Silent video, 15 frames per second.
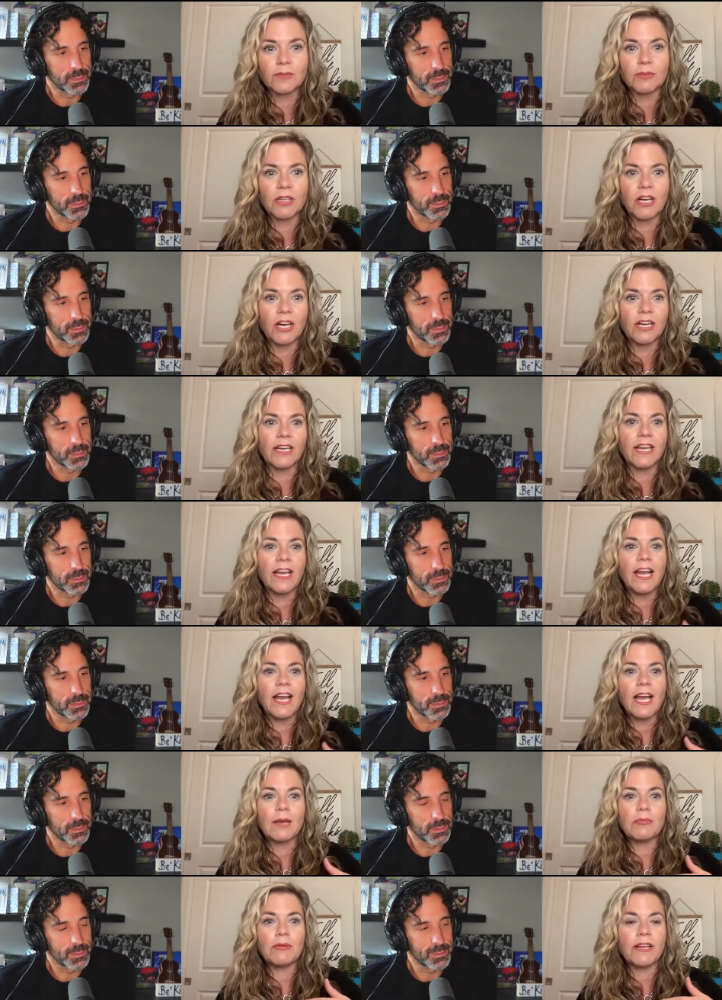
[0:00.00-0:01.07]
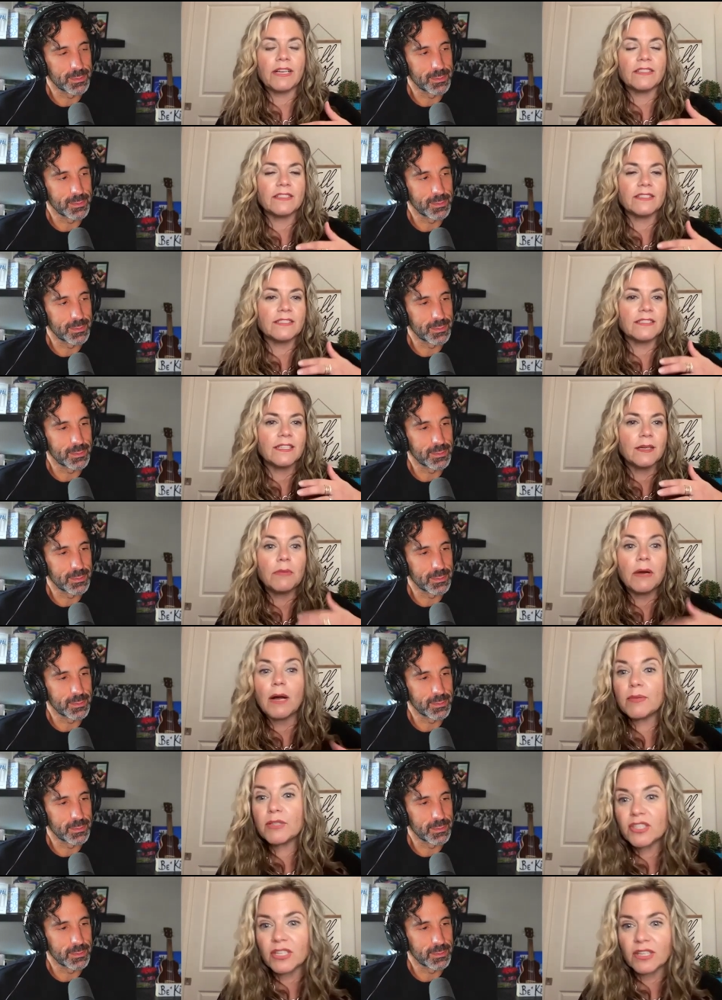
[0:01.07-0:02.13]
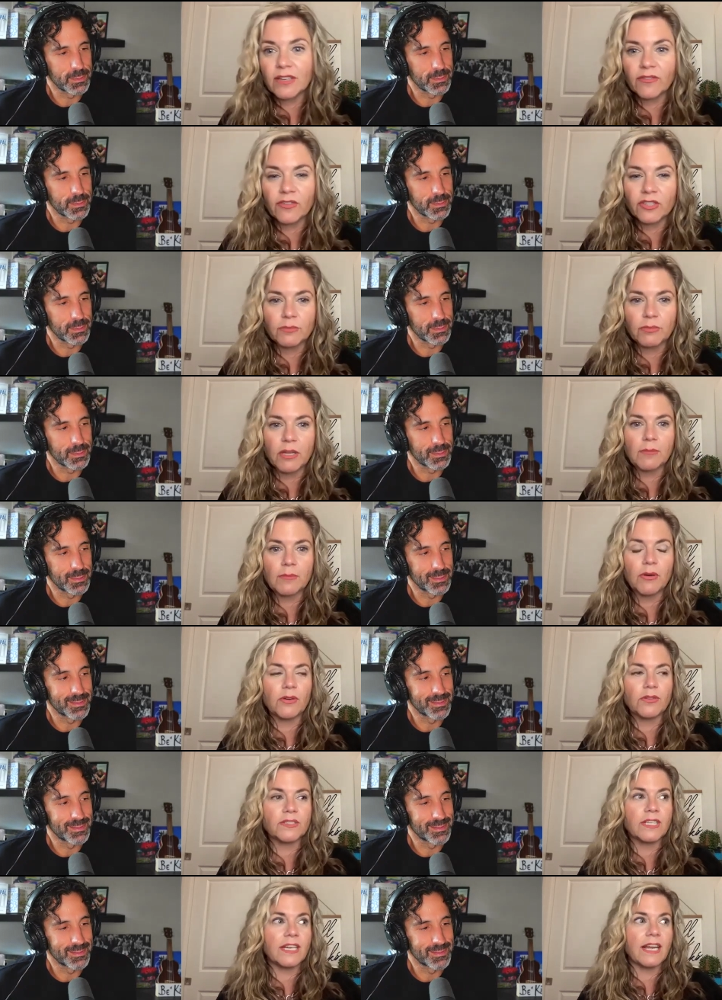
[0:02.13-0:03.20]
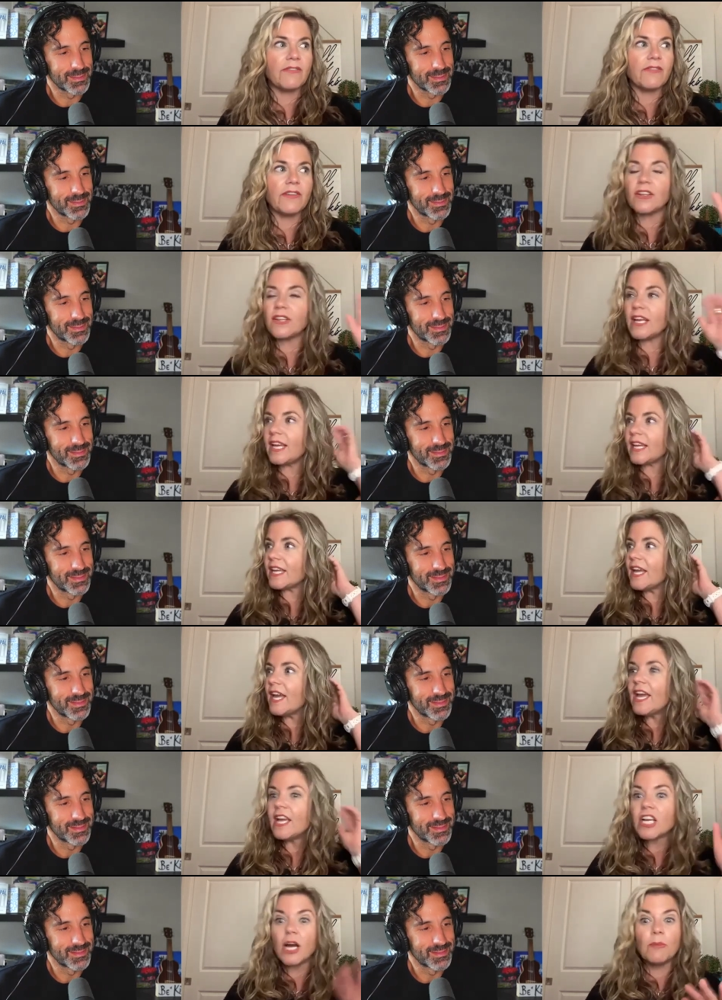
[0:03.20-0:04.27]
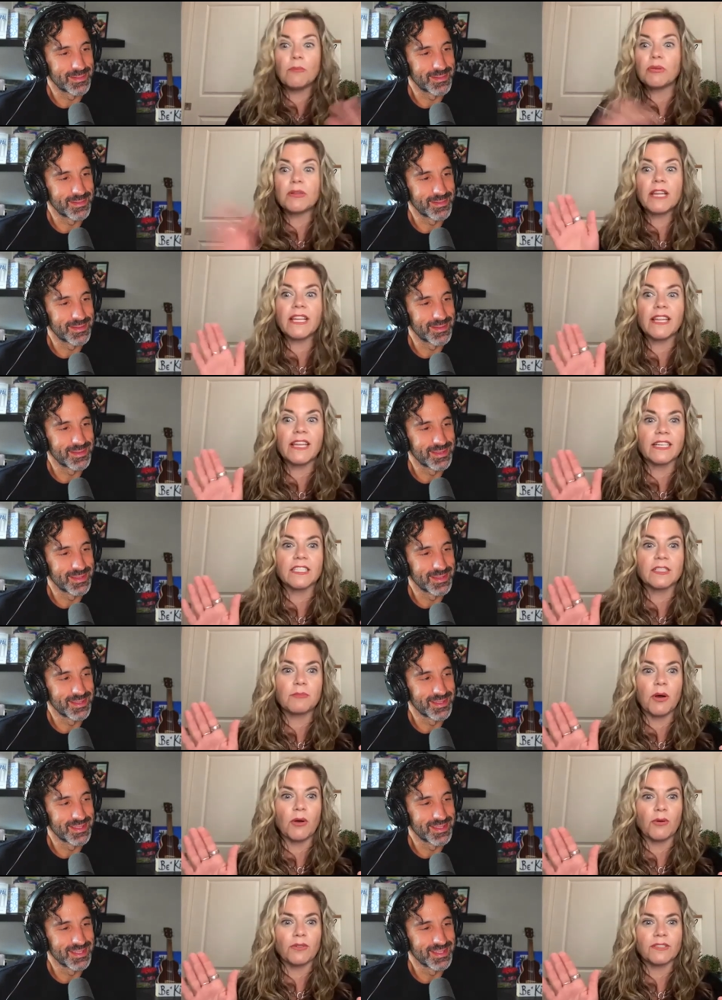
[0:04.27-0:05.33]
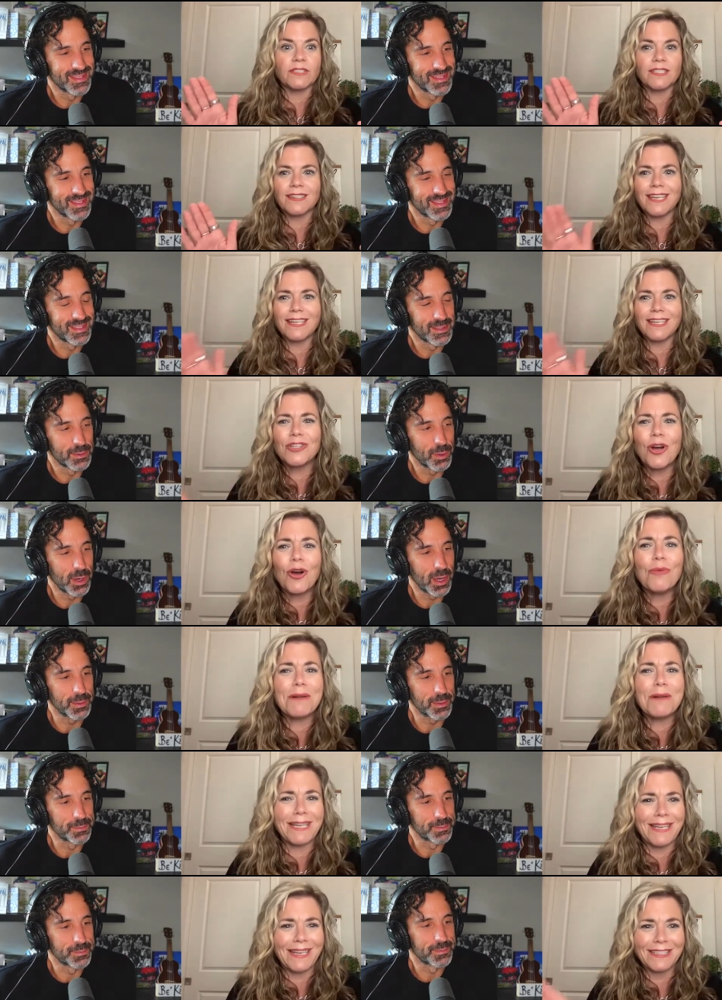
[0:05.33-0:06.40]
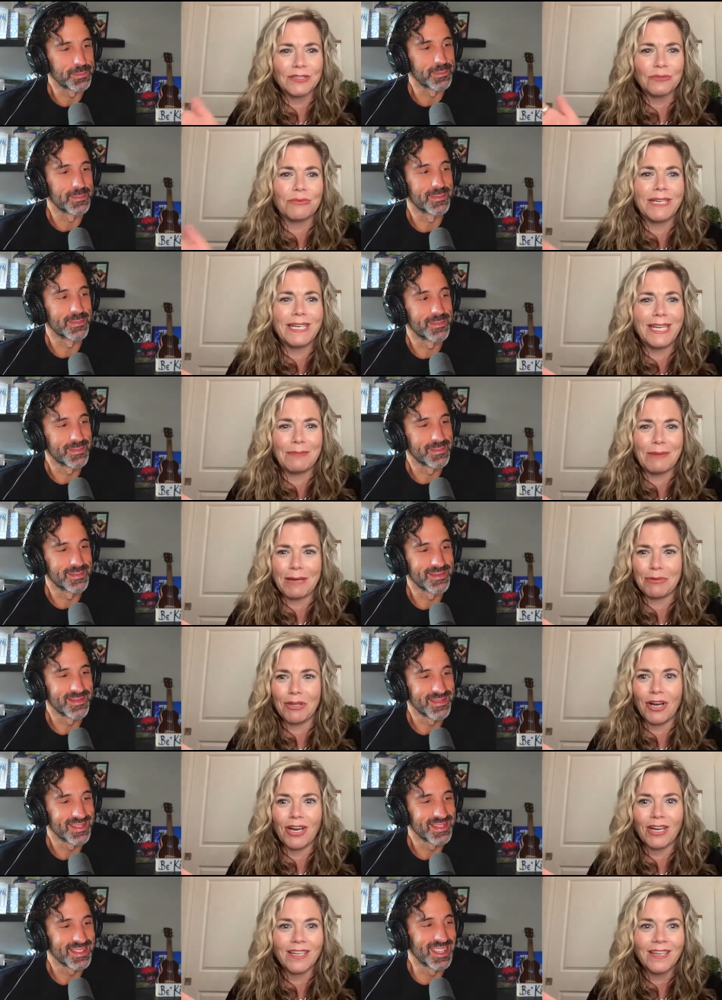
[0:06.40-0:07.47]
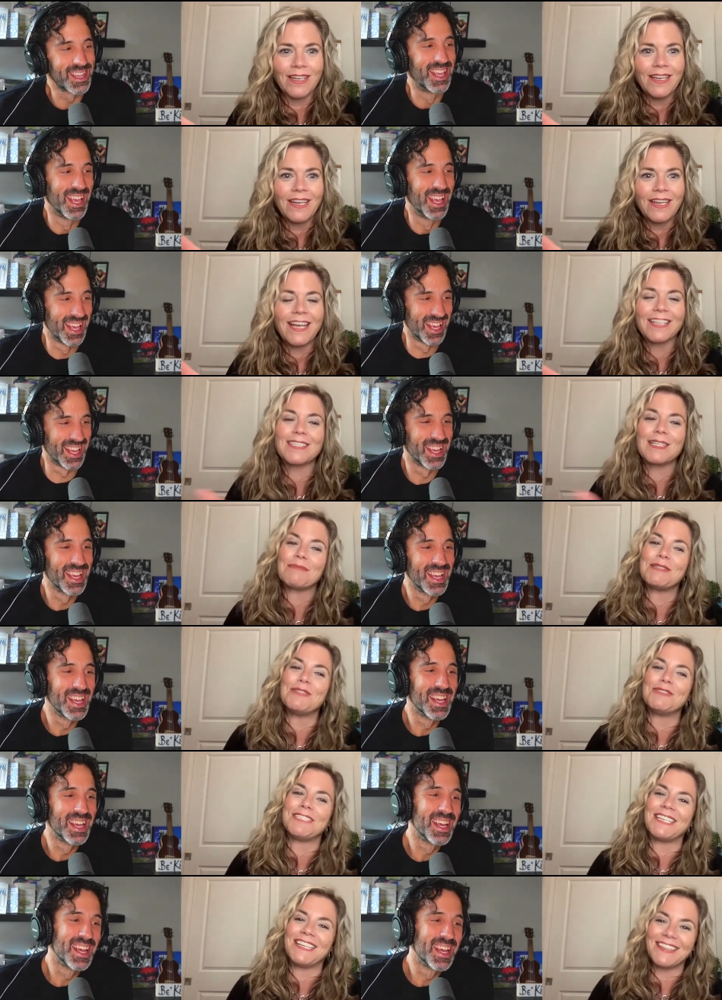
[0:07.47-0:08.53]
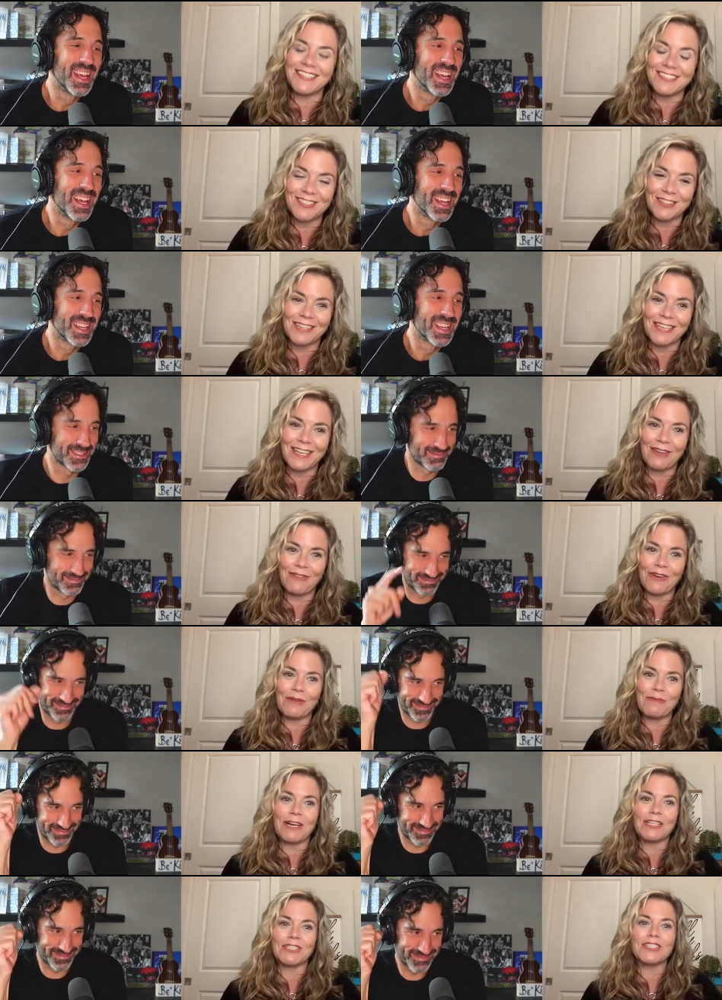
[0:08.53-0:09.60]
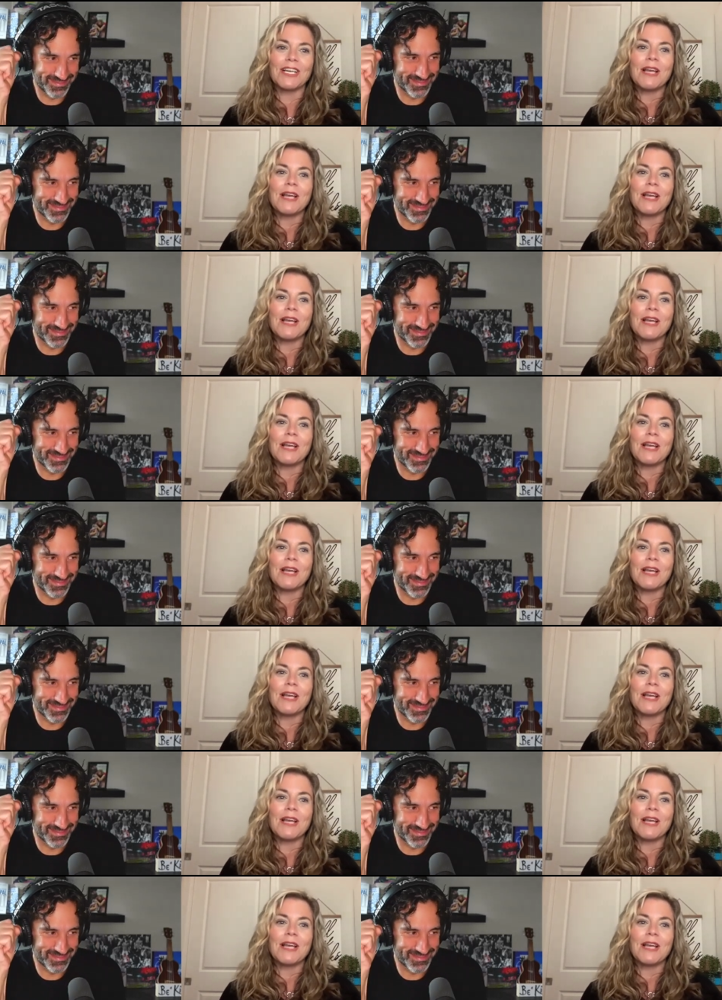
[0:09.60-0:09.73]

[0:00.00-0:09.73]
Speaker 1: a blog. I pressed publish on that first blog post, and I felt like completely exposed. Like nobody is reading my blog except you did. So thank you very much.